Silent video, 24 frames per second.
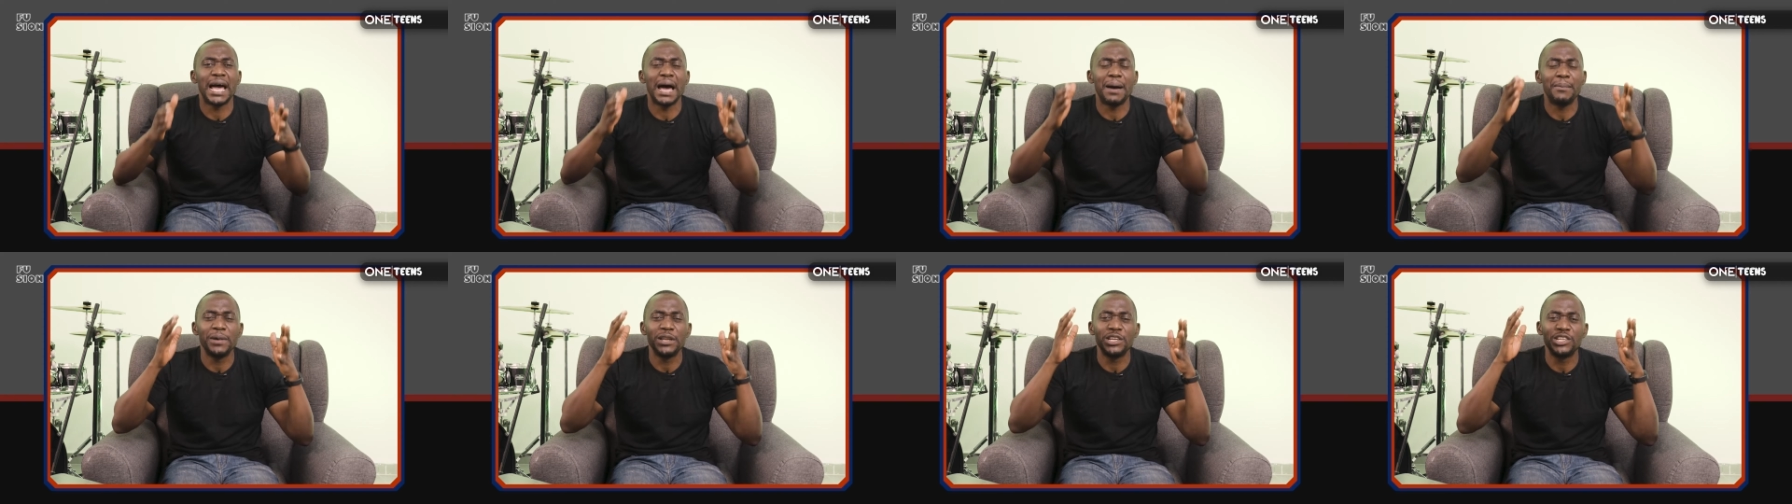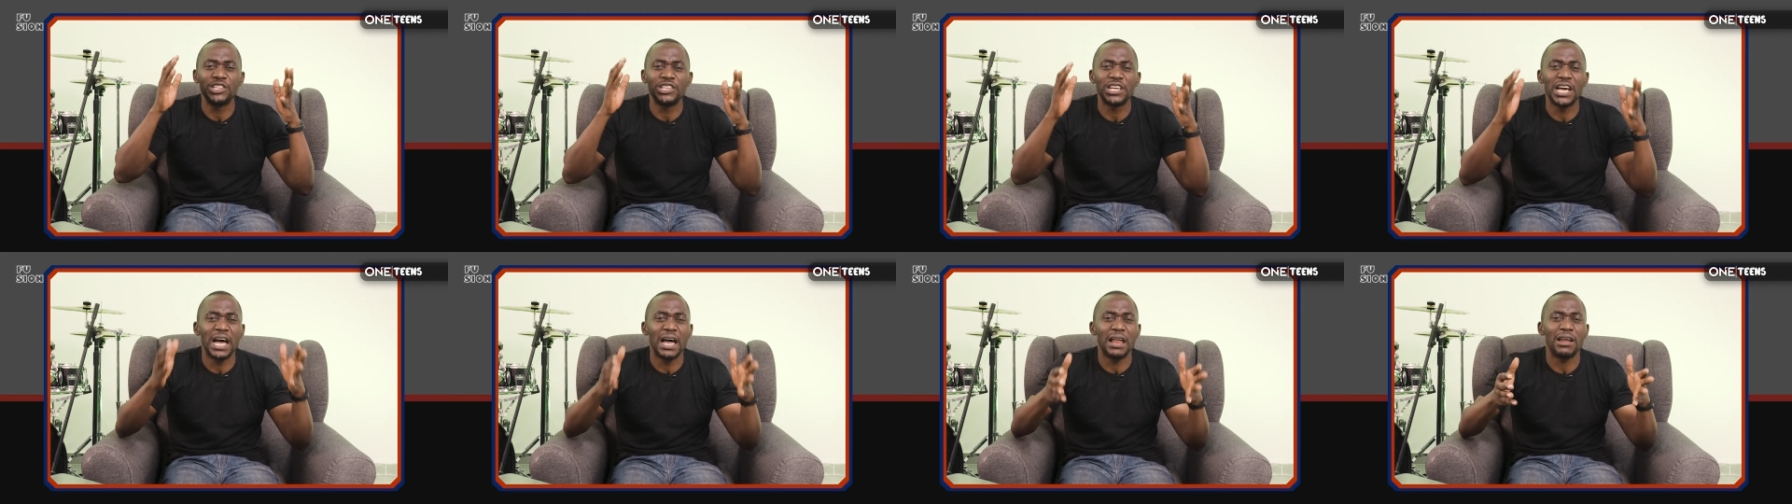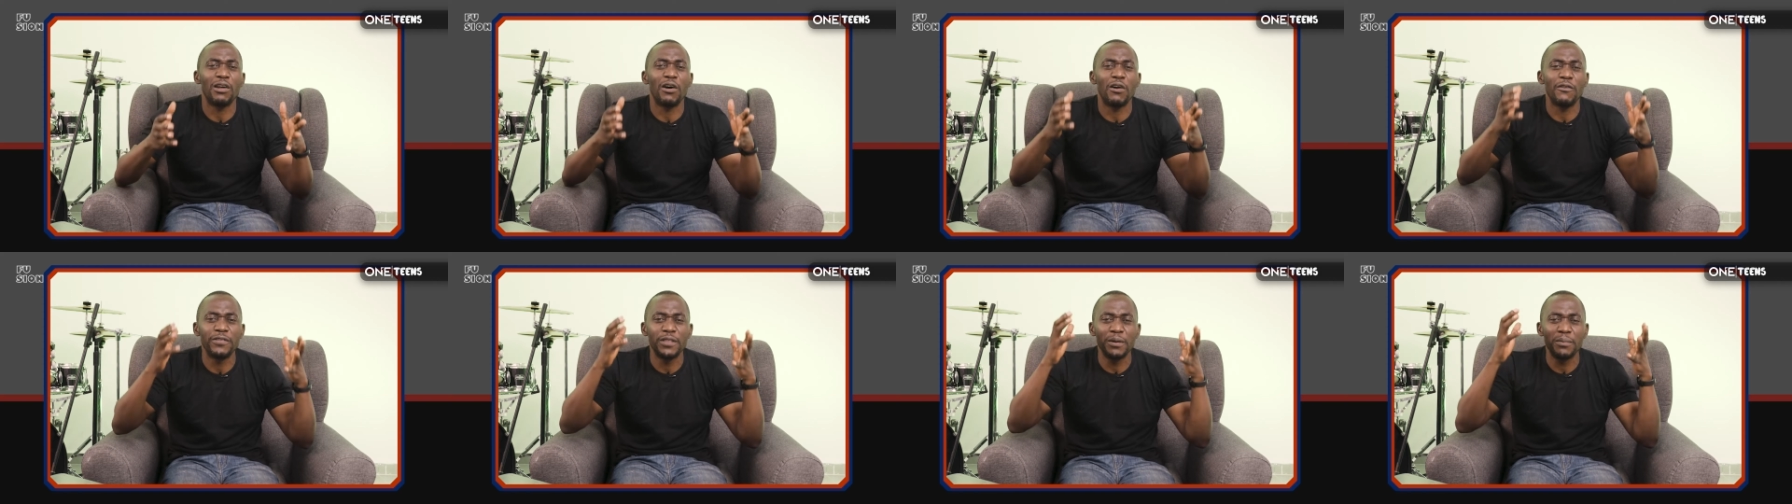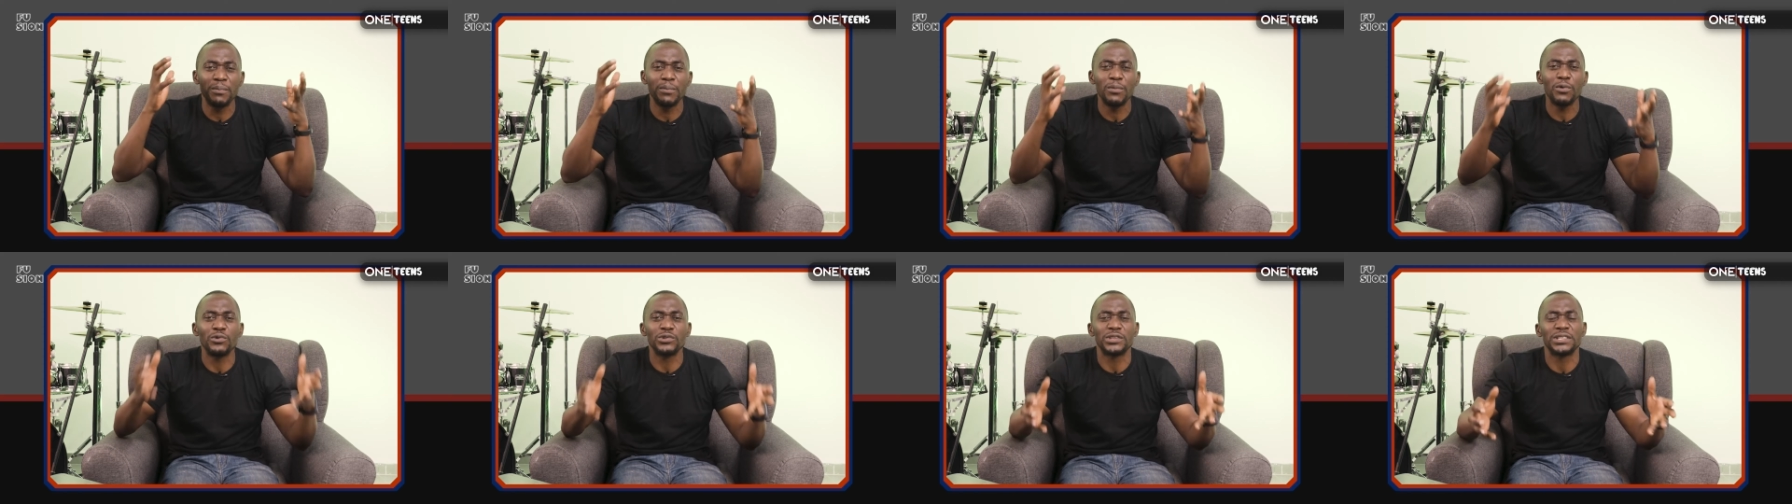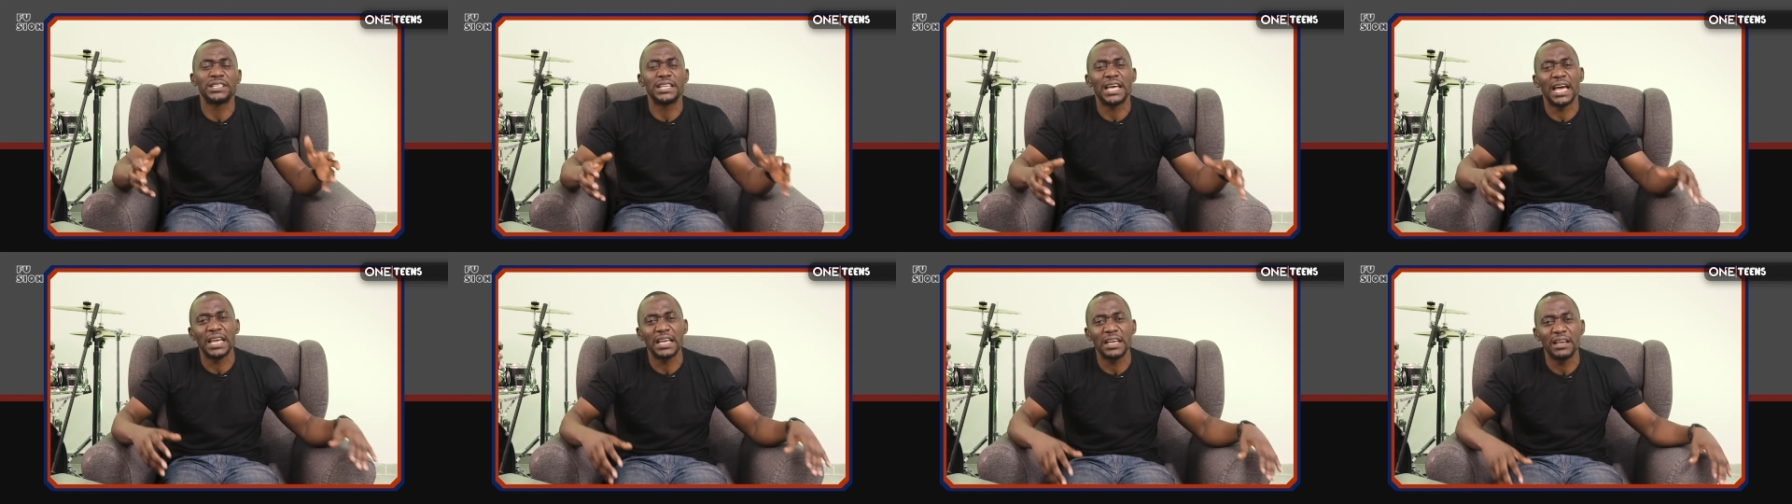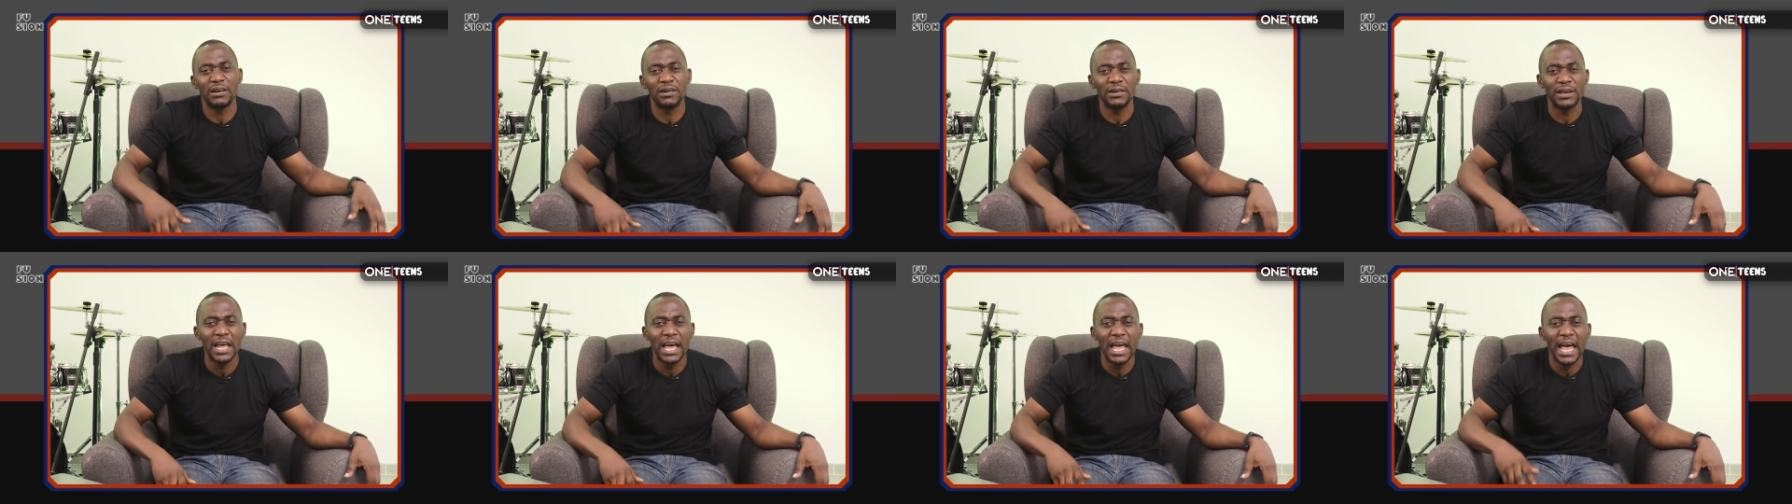I'm a child of the Most High
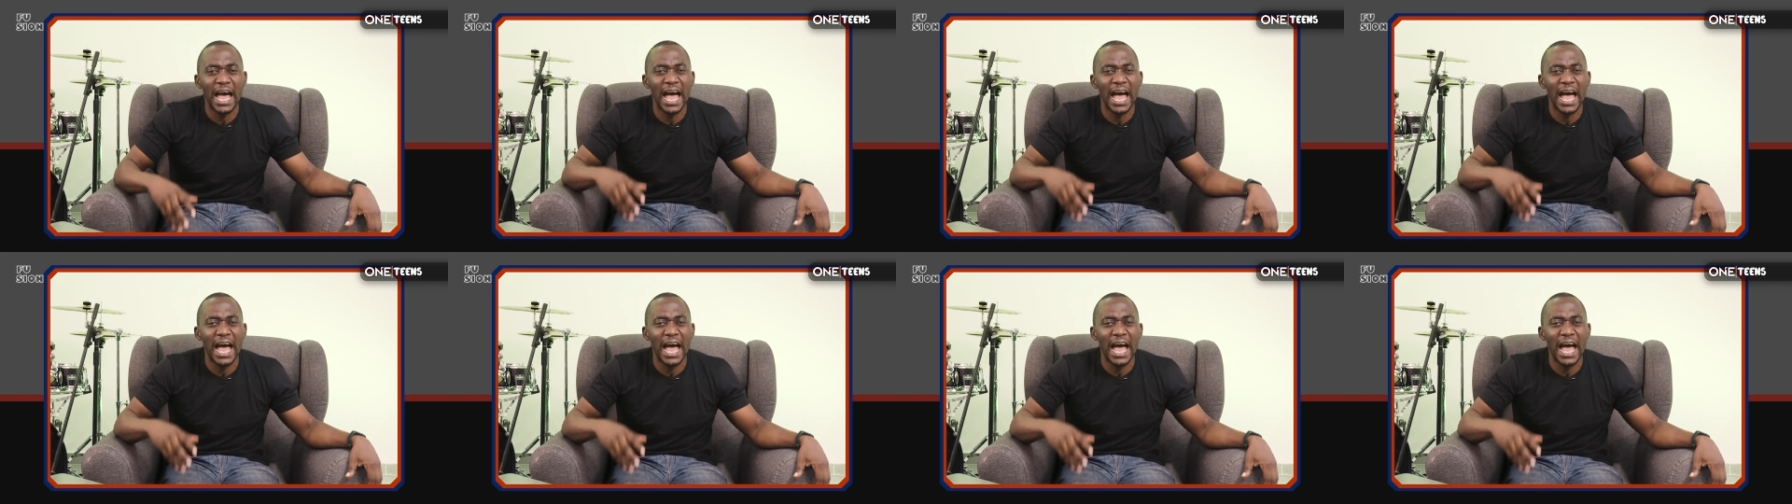God.